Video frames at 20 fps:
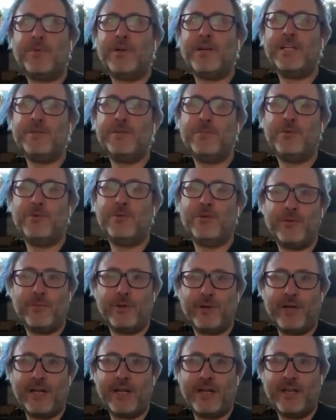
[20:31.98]
the price
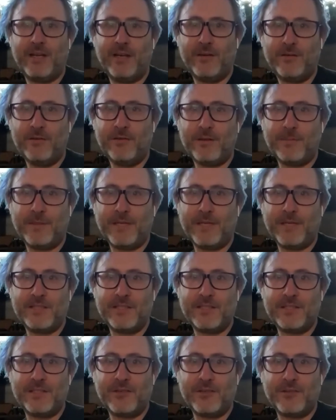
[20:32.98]
point that we're at now,
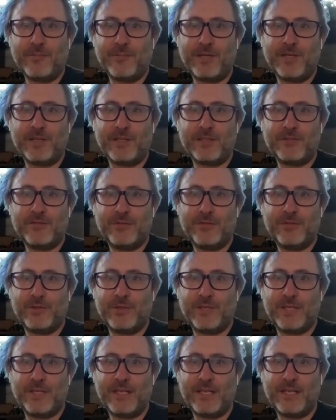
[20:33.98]
about $600
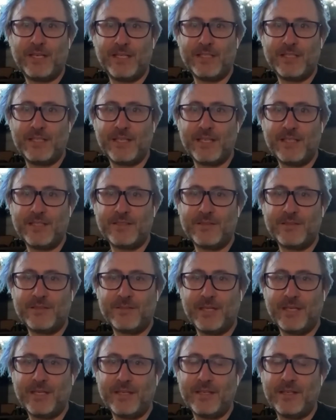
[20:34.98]
for a
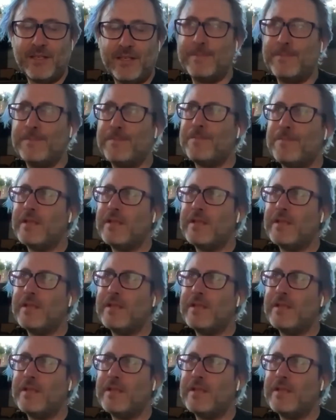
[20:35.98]
headset, right,